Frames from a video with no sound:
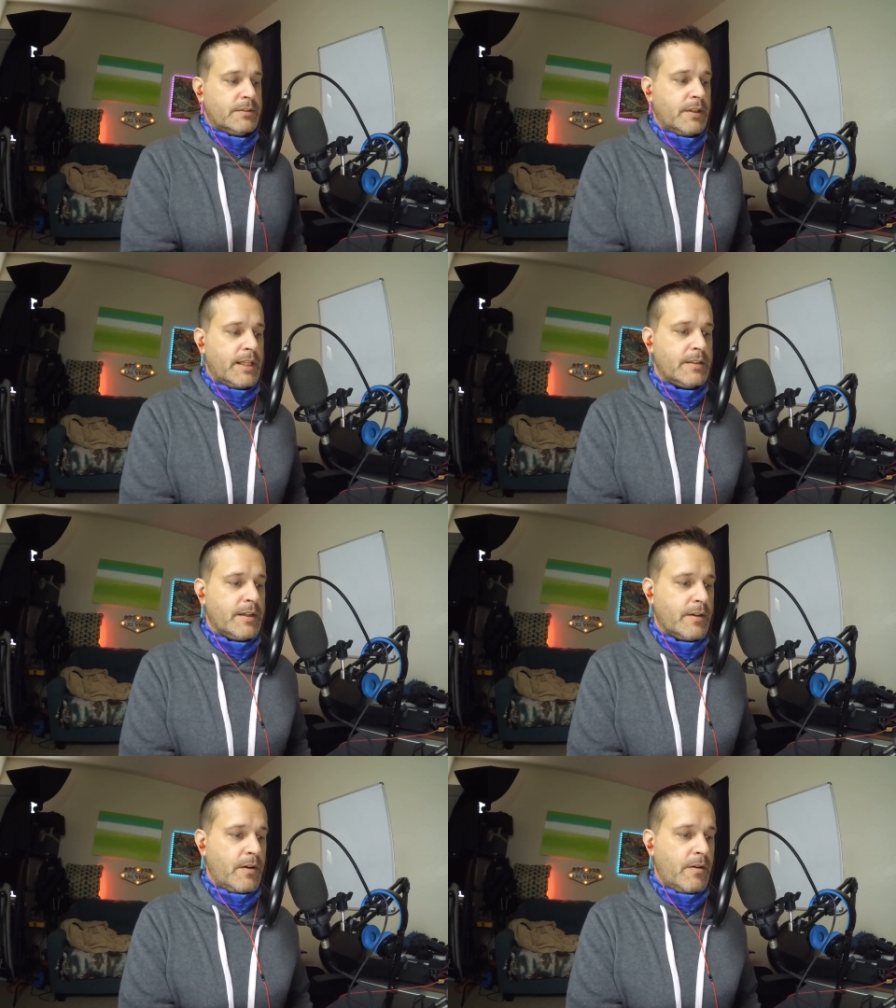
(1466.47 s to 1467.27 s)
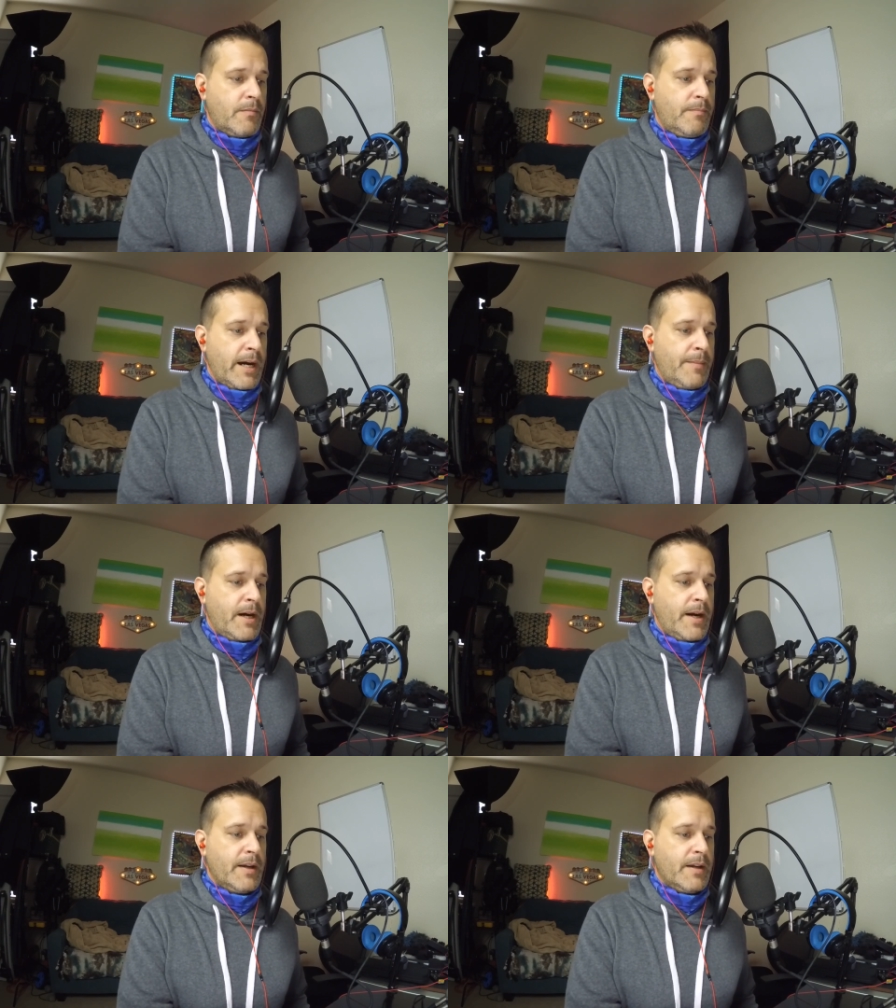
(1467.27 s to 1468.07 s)
So that's going to go
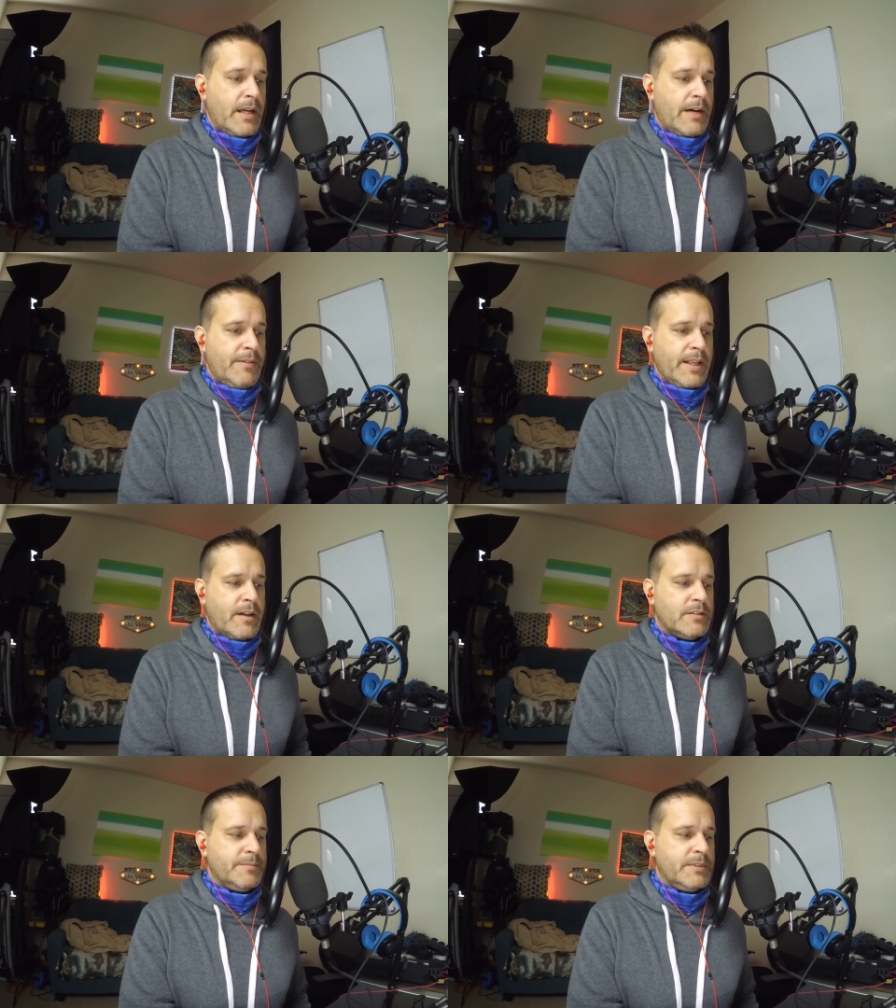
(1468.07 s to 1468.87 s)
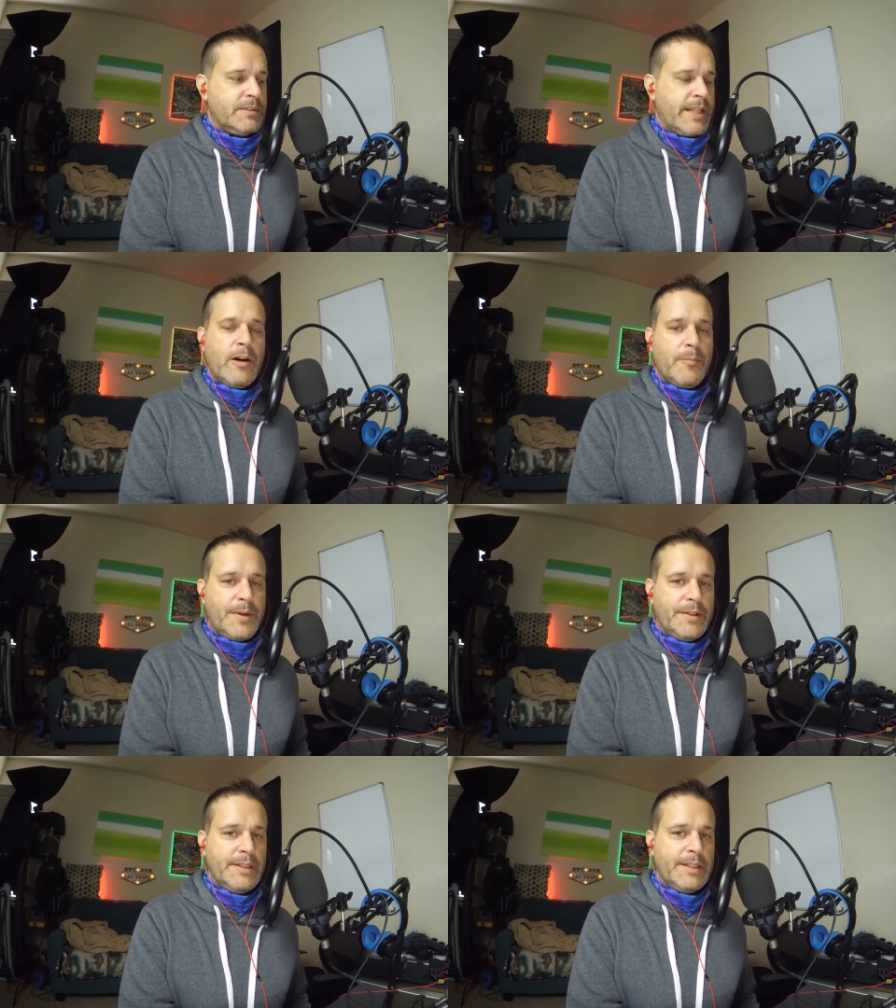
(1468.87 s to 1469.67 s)
bye-bye. Everything else will stay
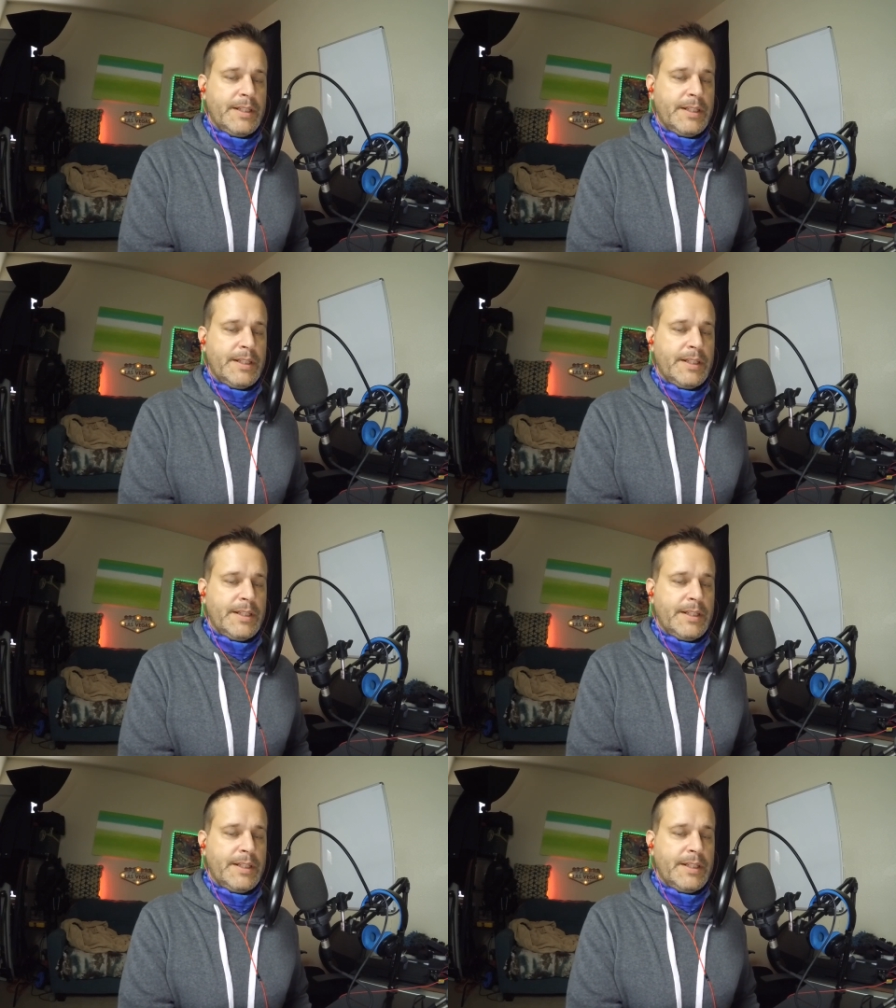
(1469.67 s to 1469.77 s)
open.